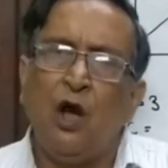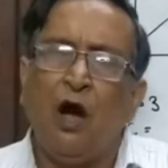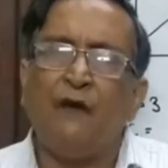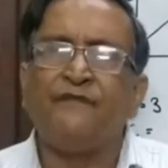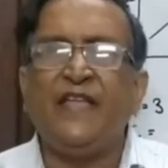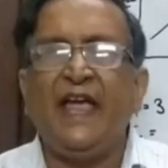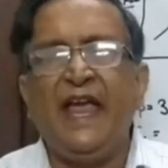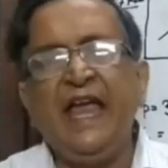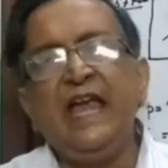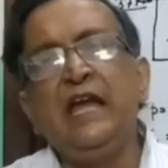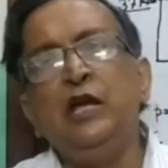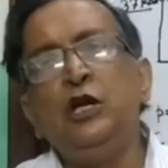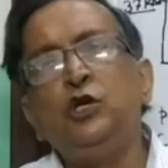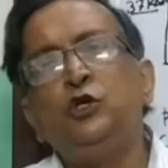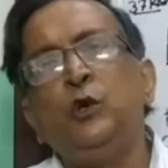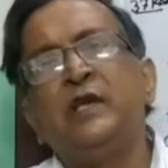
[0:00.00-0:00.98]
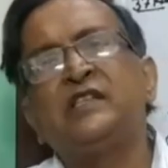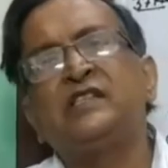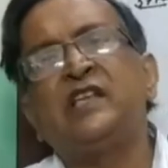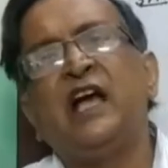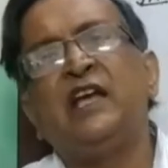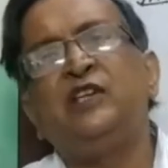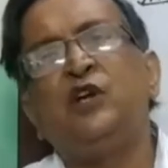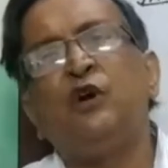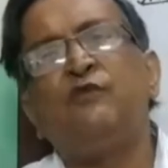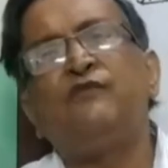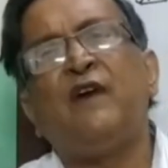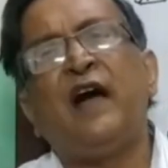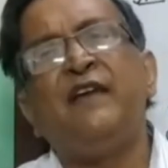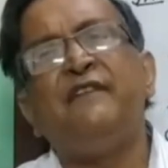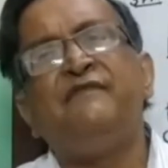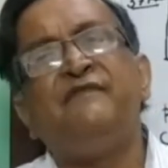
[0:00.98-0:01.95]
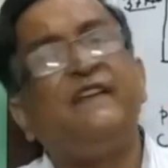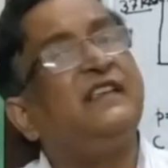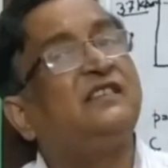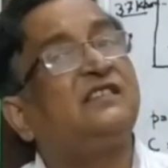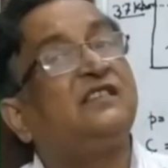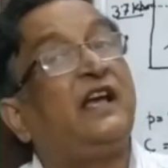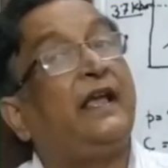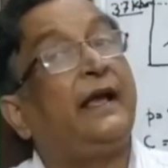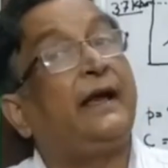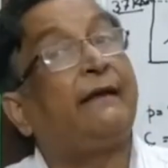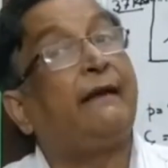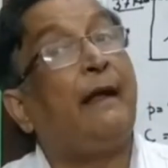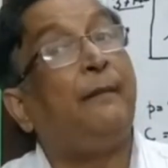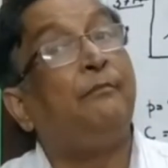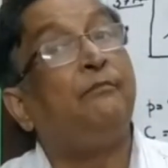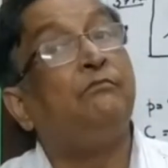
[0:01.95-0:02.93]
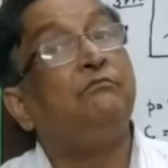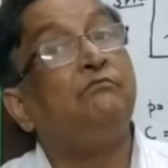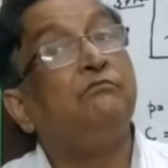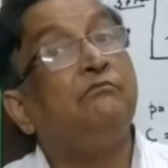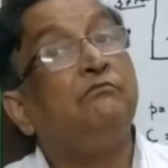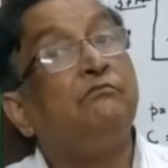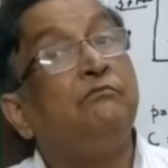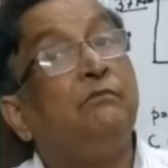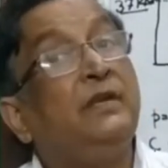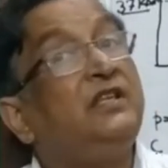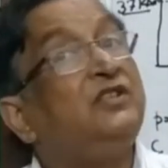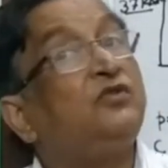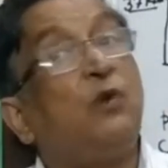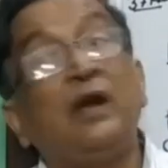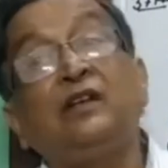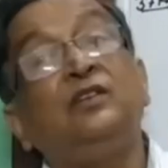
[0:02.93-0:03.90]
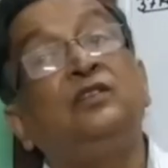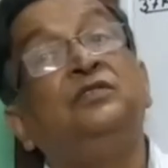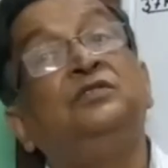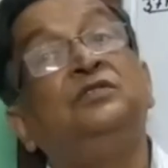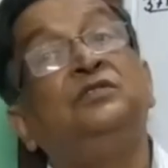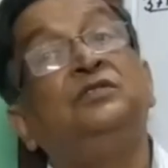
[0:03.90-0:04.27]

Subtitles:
of the Al2SiO5 phase diagram, means what?